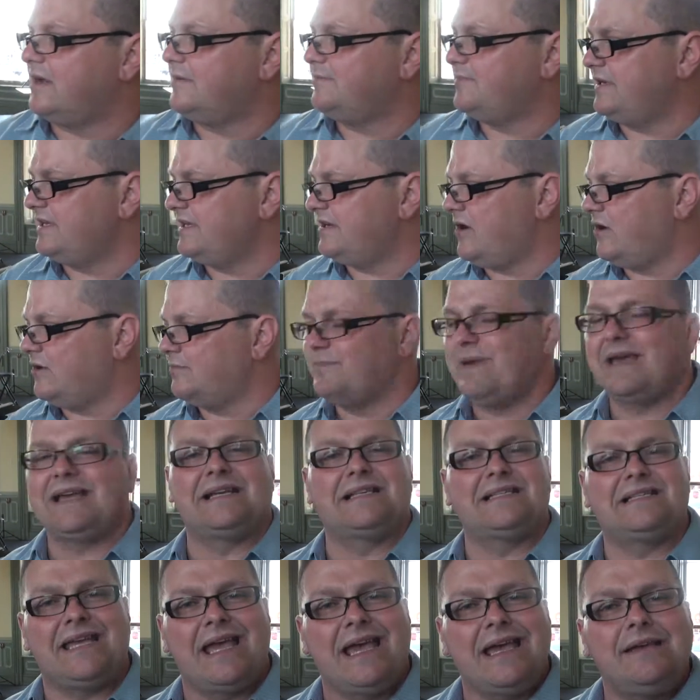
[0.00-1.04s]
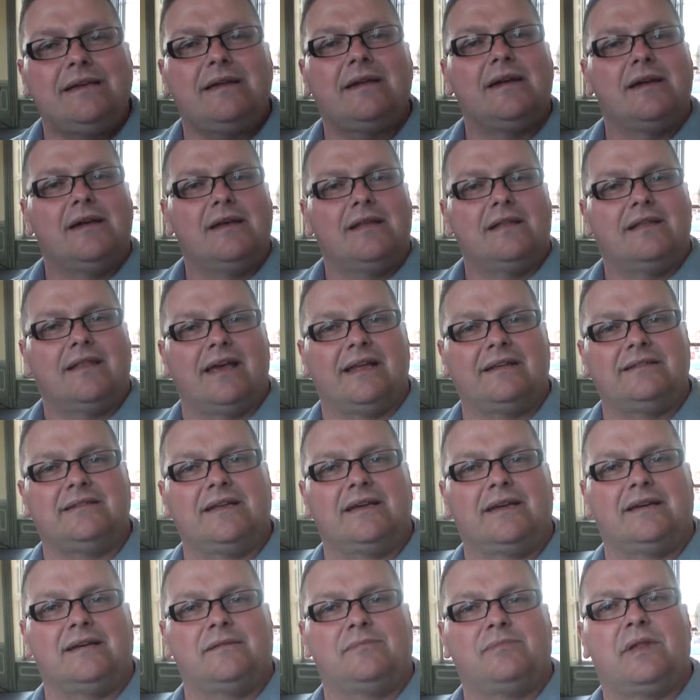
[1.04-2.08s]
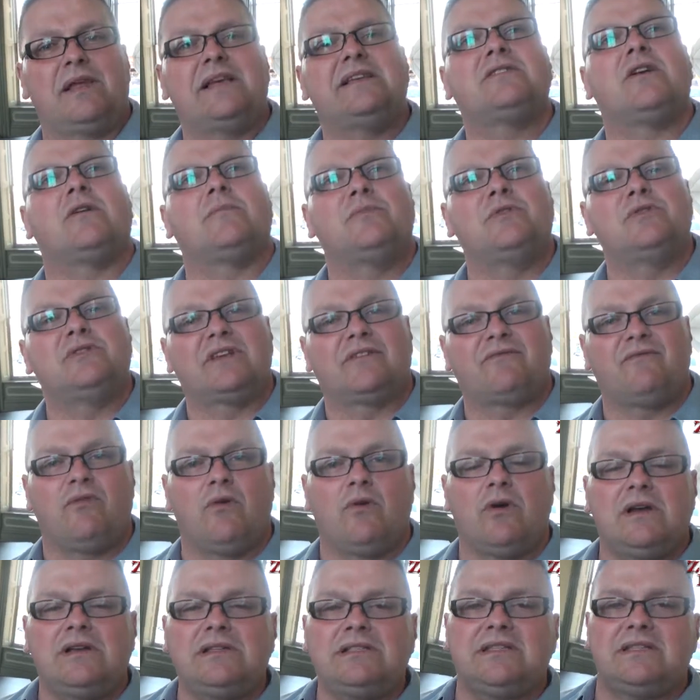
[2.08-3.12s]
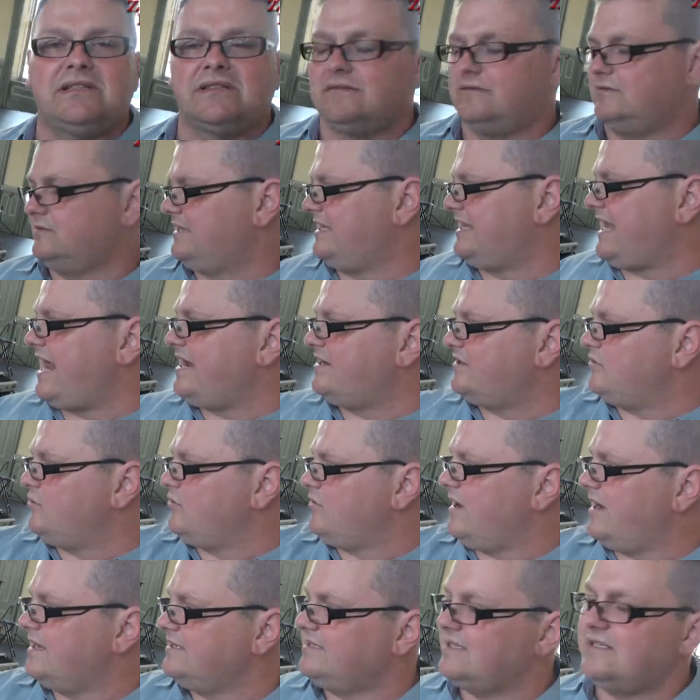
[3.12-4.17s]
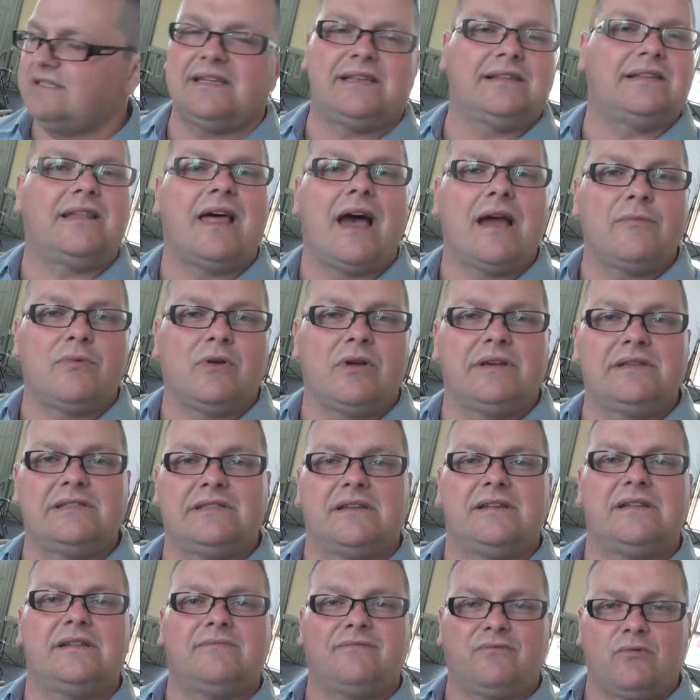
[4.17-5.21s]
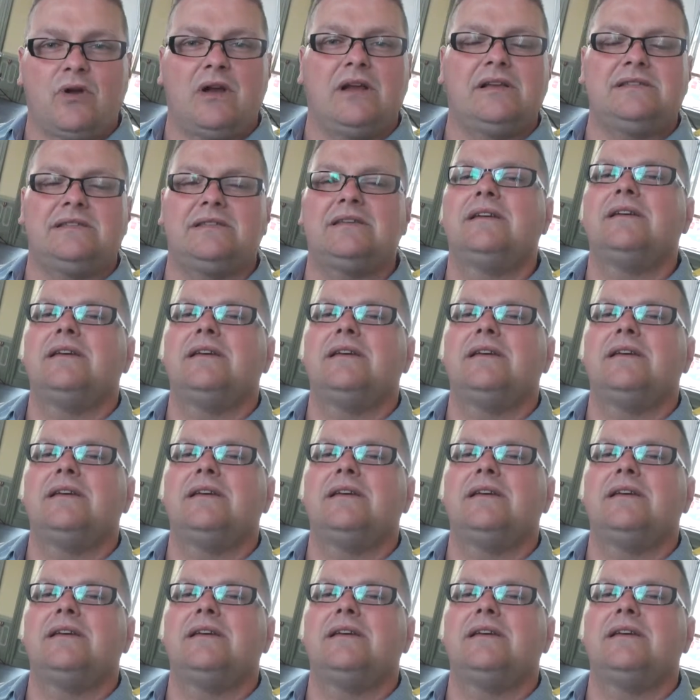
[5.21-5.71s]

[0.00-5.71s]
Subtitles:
company called Megaseg that plays our music for us and categorizes it, libraries it for us.